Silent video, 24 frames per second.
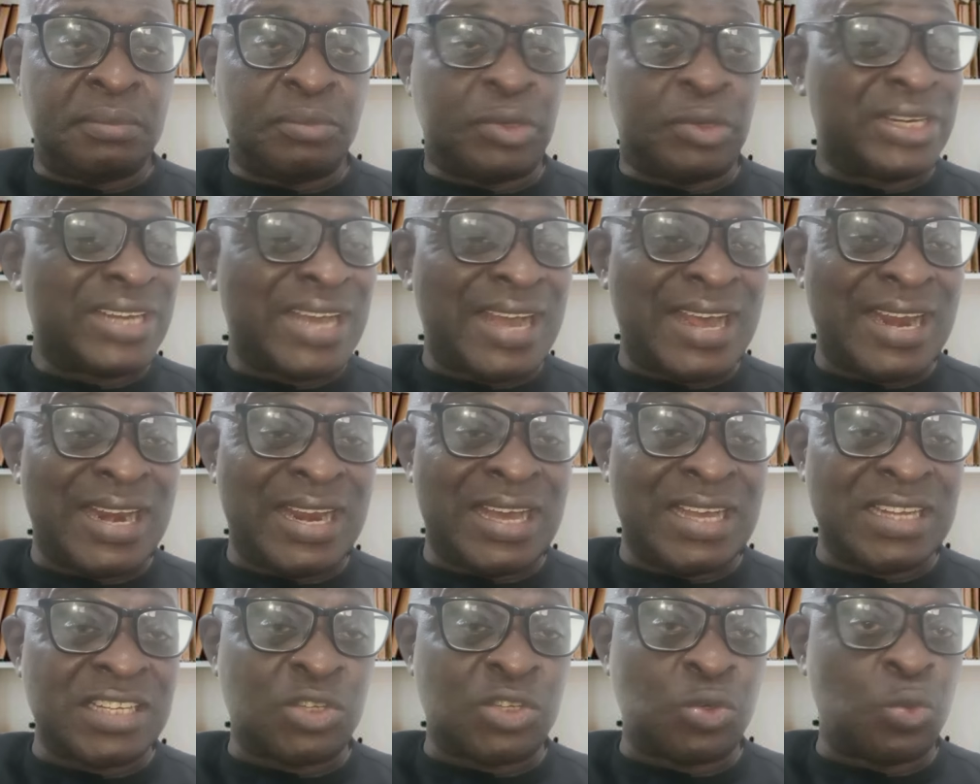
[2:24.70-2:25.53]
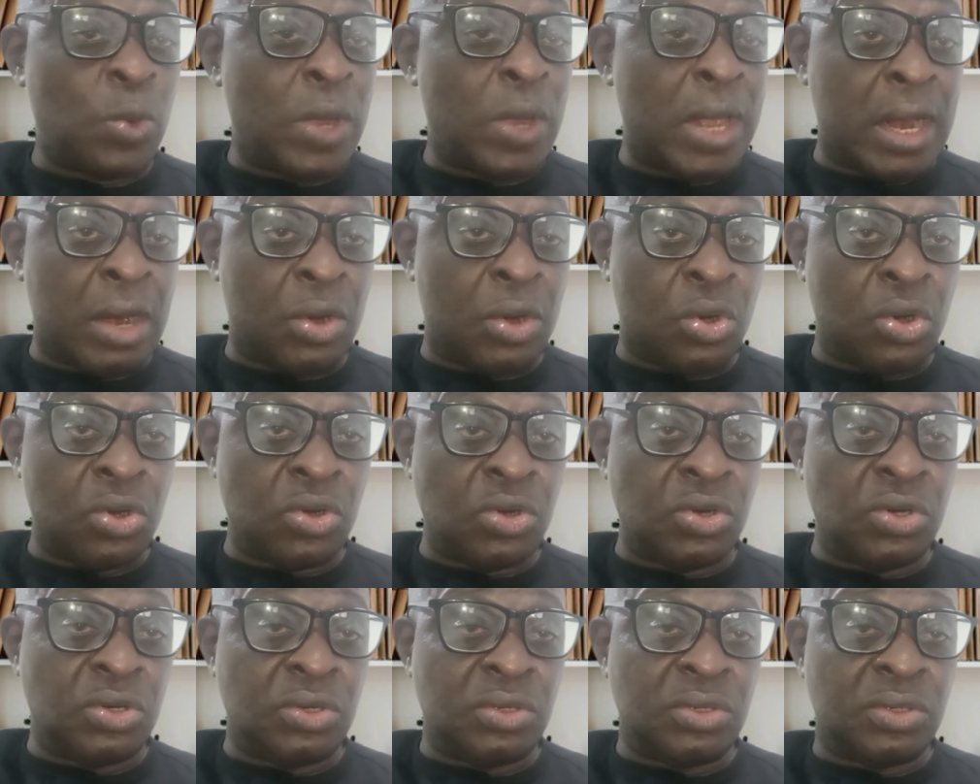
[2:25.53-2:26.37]
But alas, we are
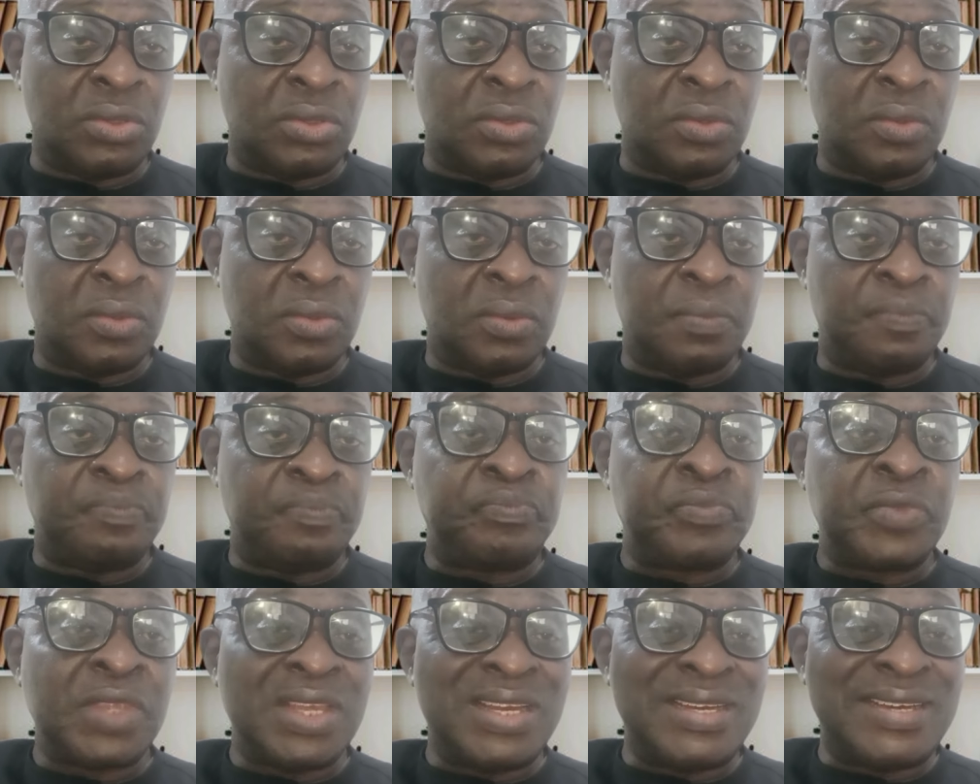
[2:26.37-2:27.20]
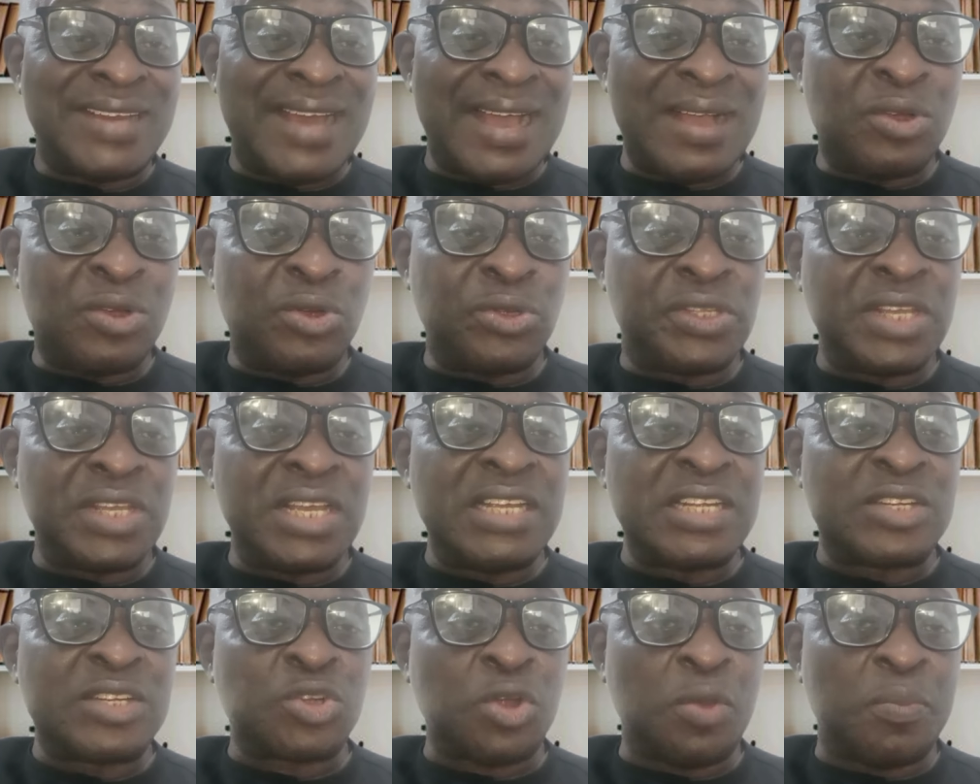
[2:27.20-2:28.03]
wrong. Dangote
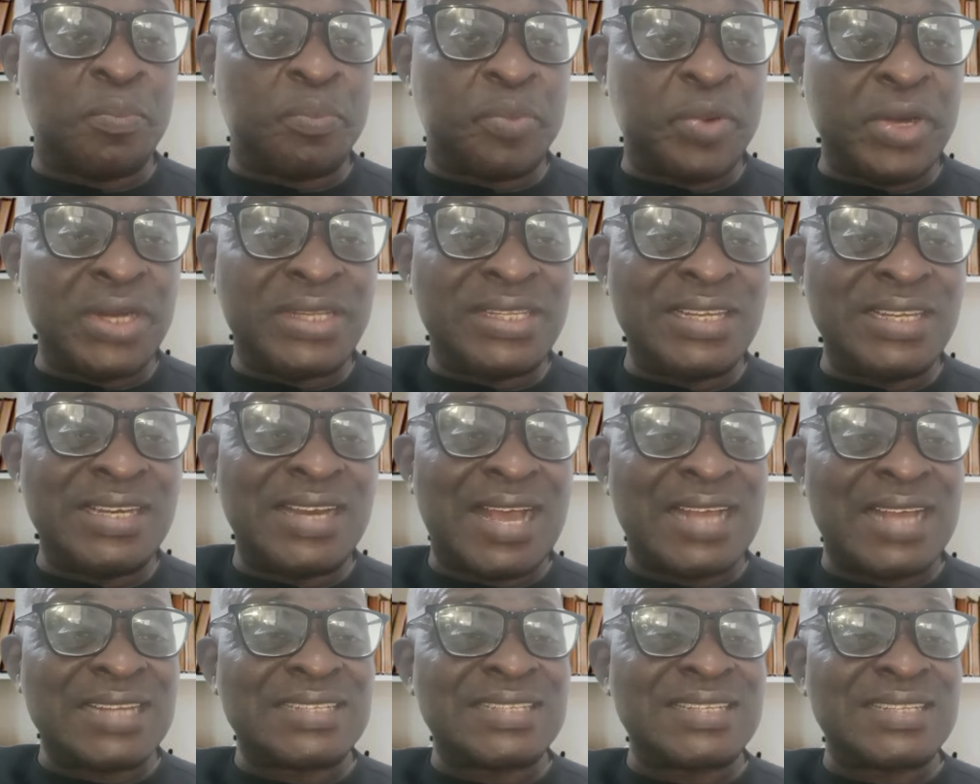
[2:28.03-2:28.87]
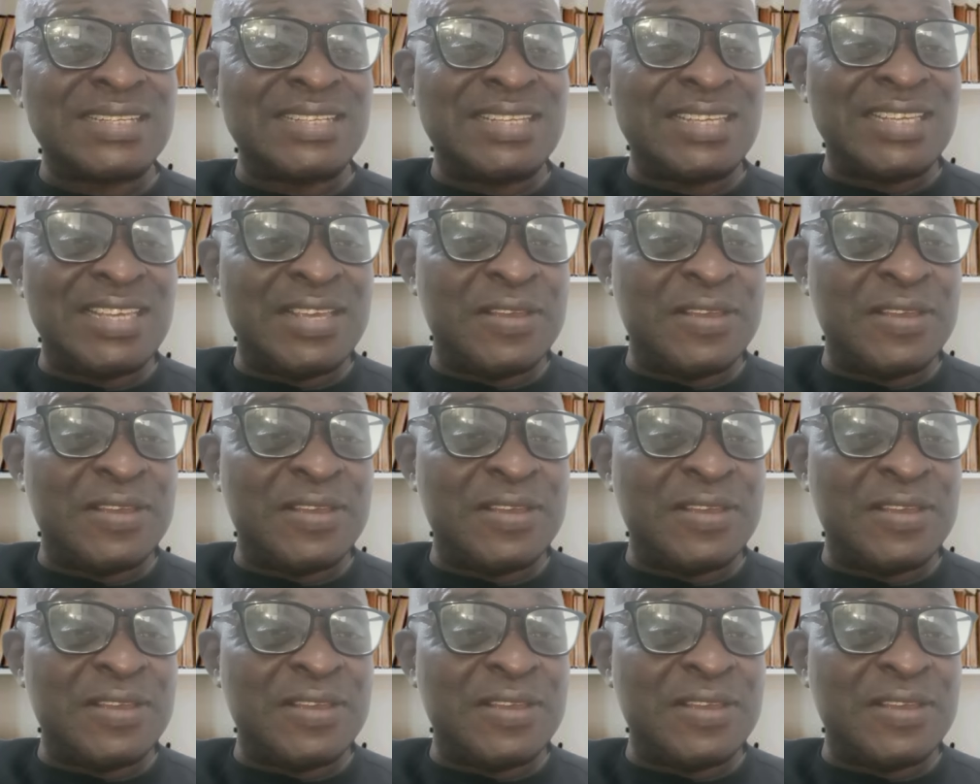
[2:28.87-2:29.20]
is operating as